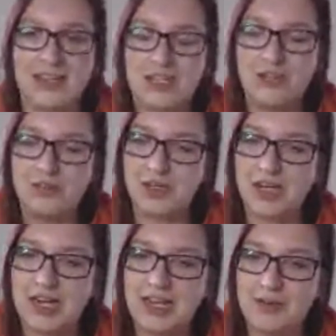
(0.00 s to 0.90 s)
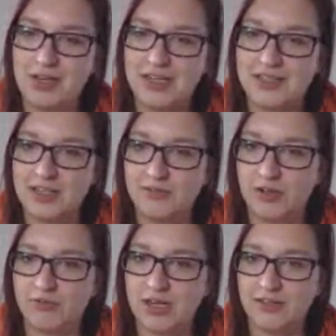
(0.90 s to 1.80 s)
And then you yeah. can claim like zero
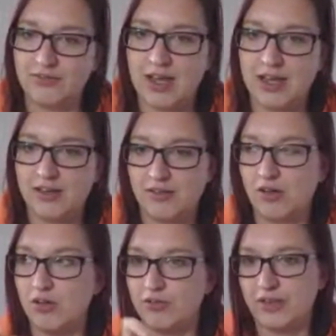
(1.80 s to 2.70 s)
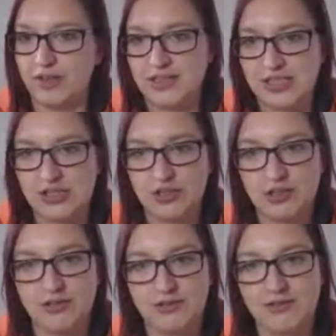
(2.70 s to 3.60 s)
rate V A T on the addition.
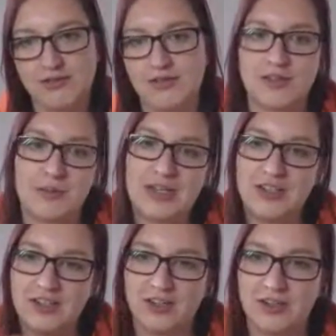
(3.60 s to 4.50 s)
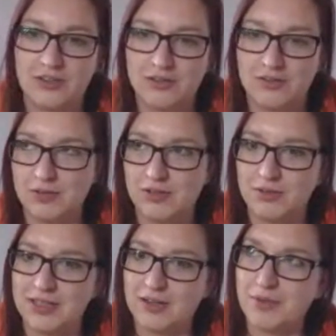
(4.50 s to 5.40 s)
So I'm actually going to go and be
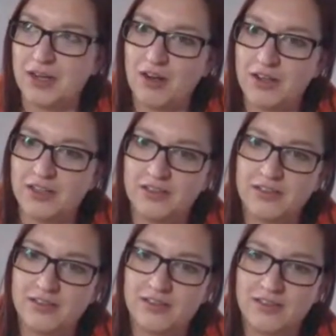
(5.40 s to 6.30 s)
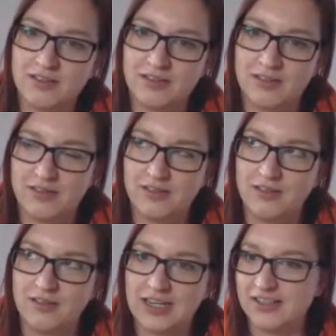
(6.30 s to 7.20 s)
doing that with my client
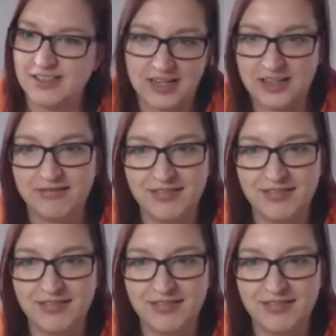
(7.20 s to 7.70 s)
later today.